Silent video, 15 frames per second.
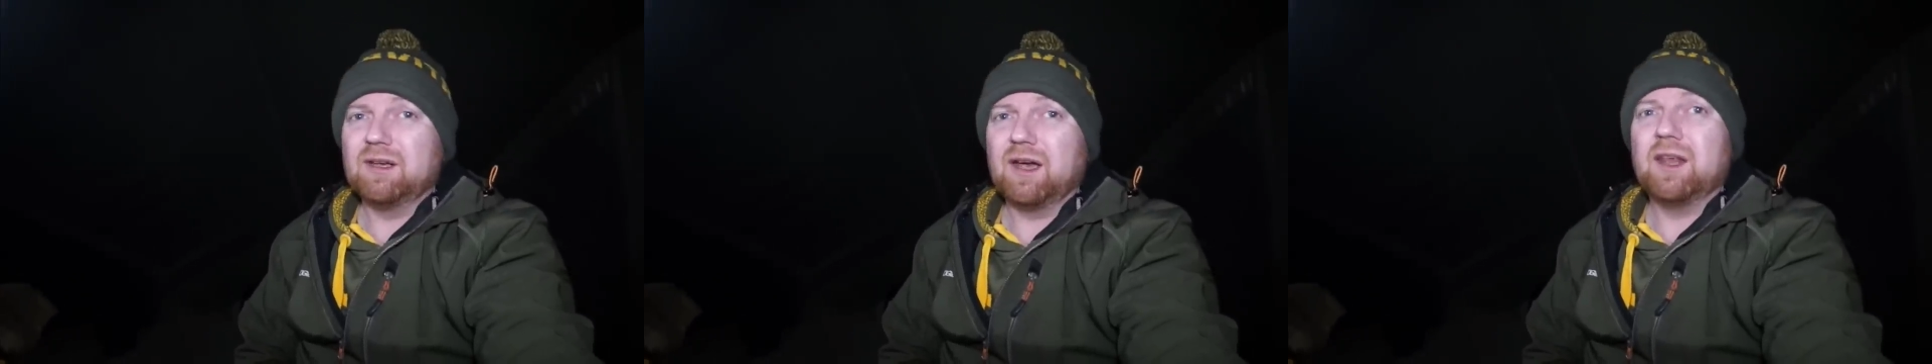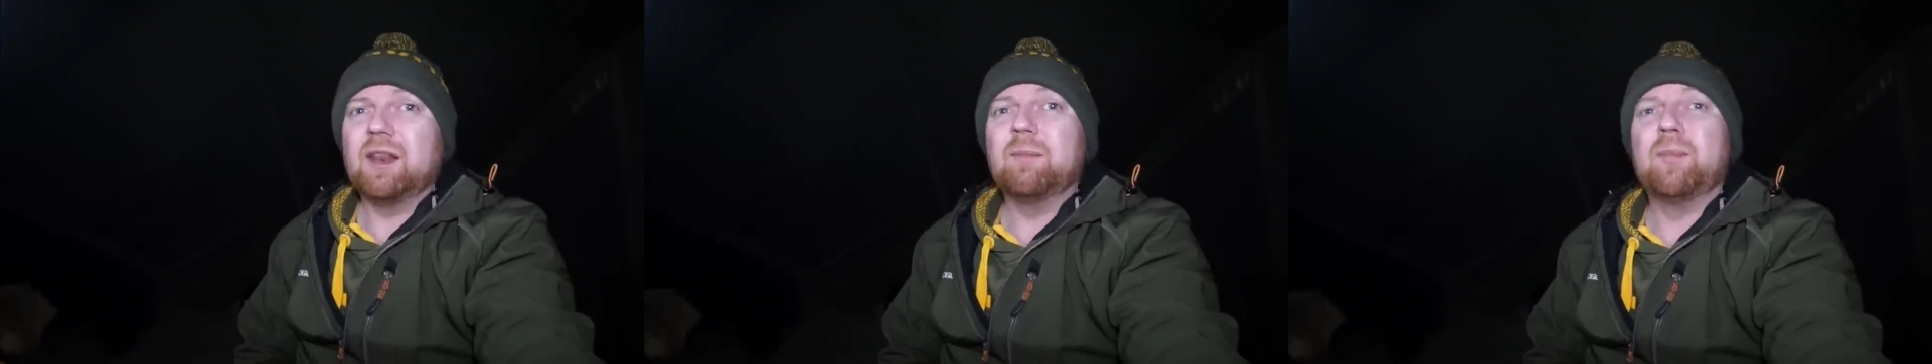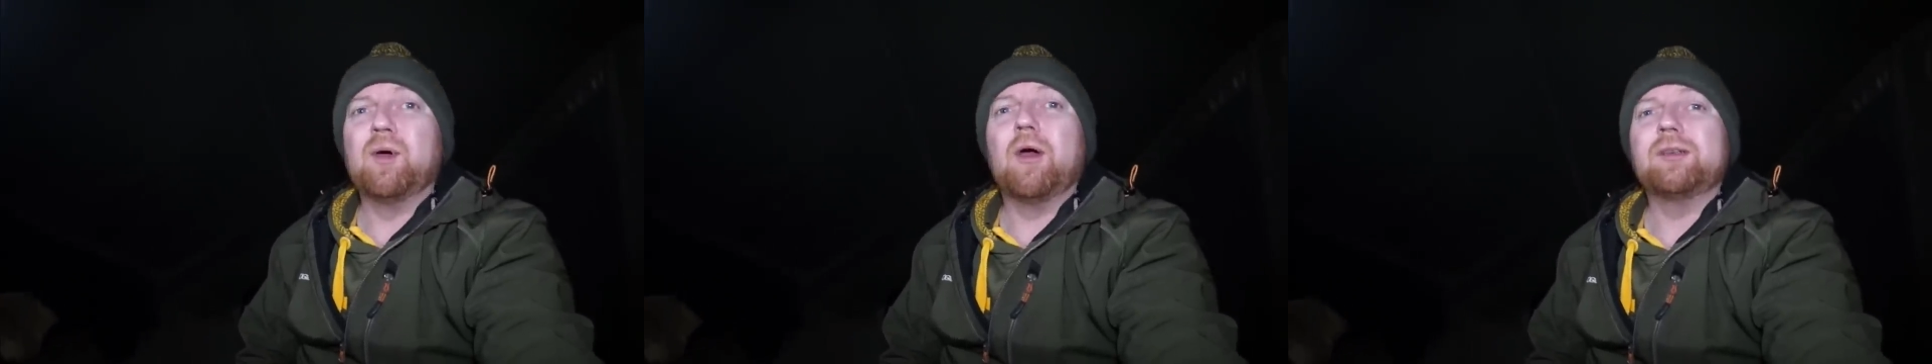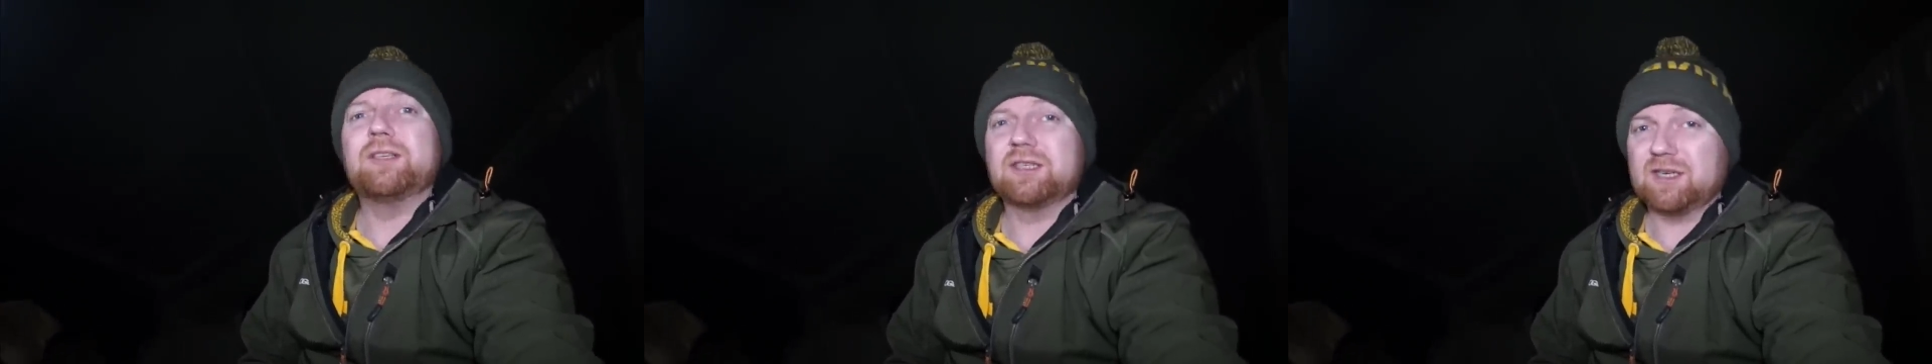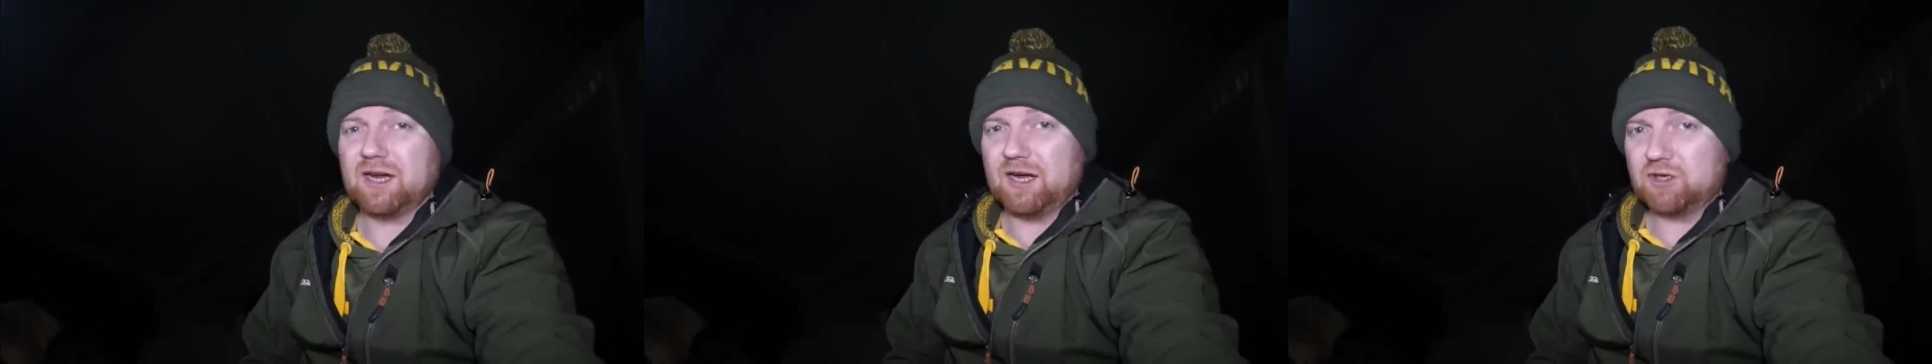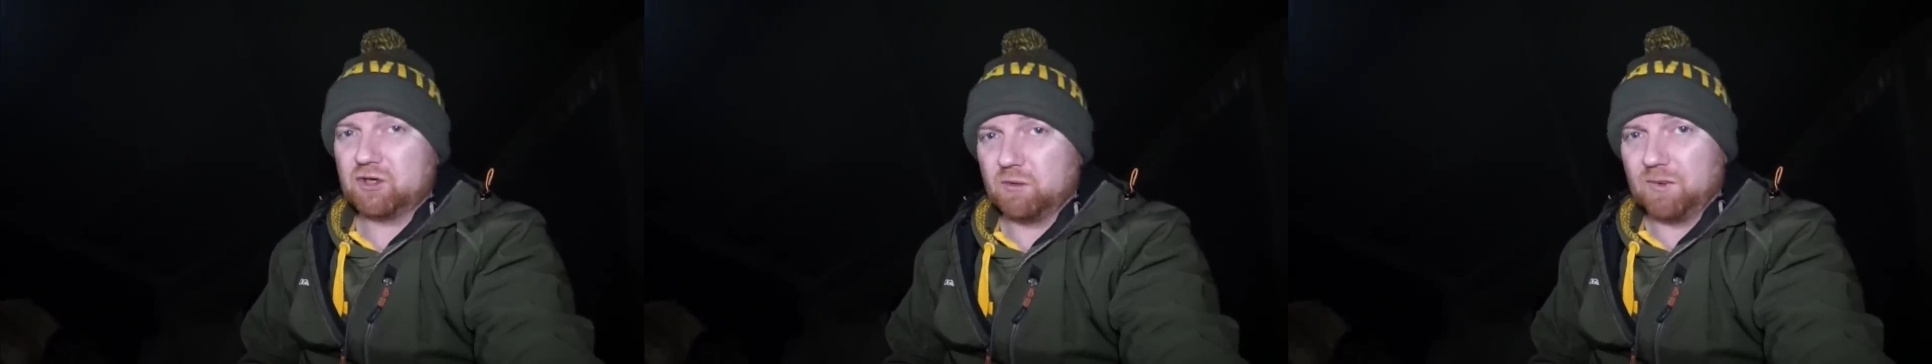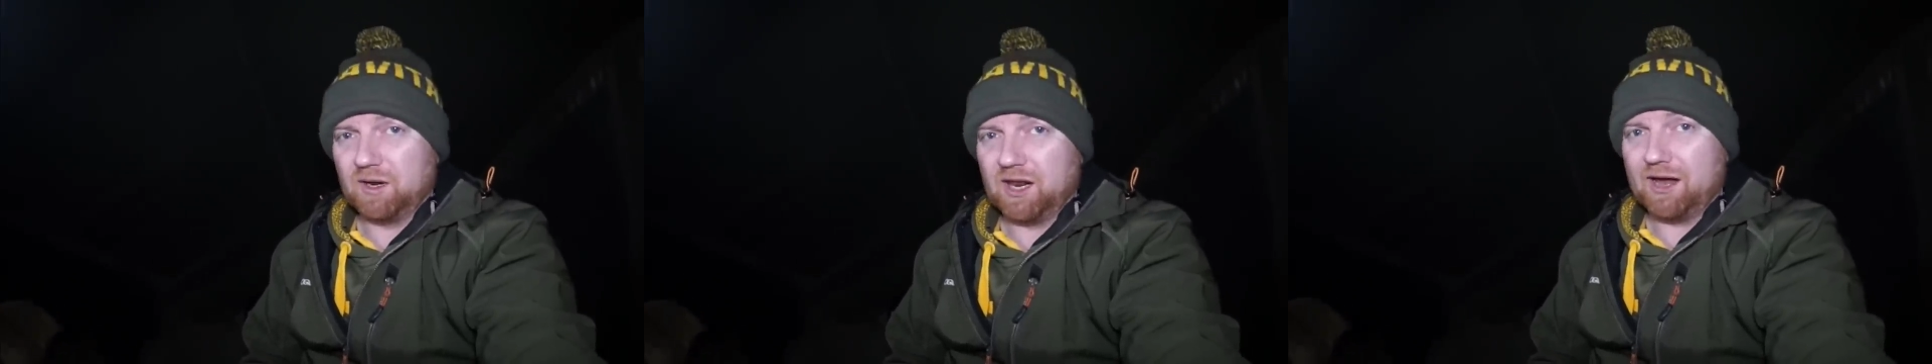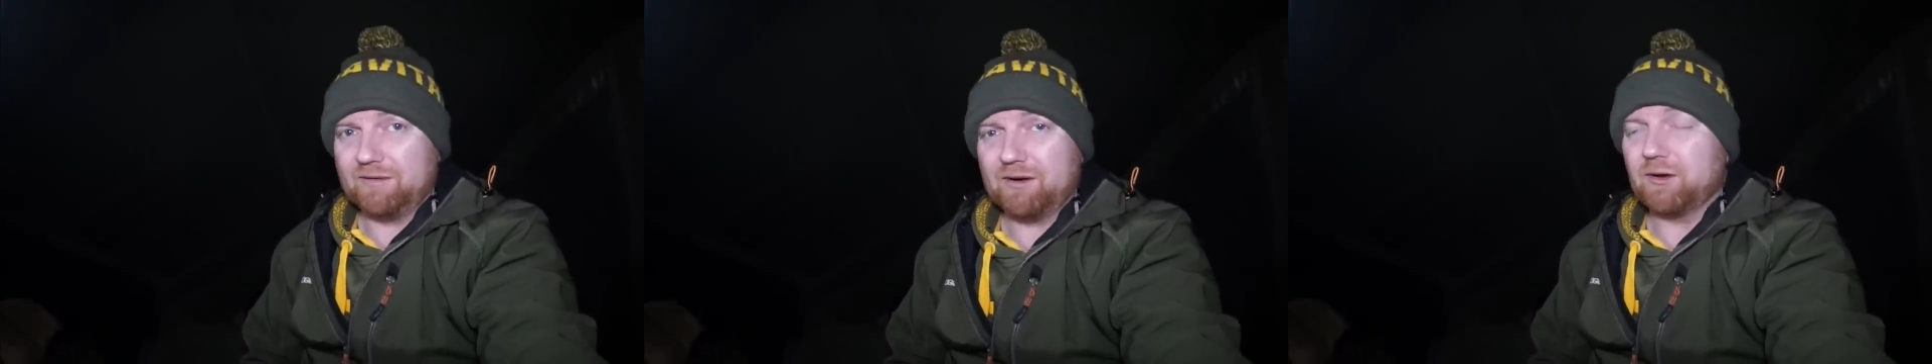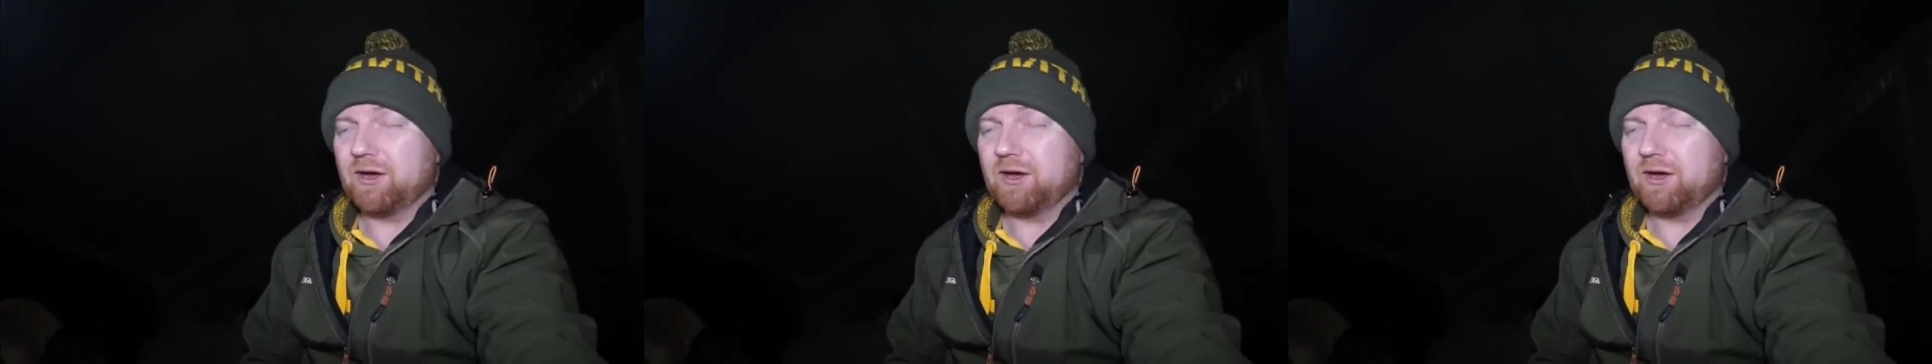and the birds are starting to come alive now.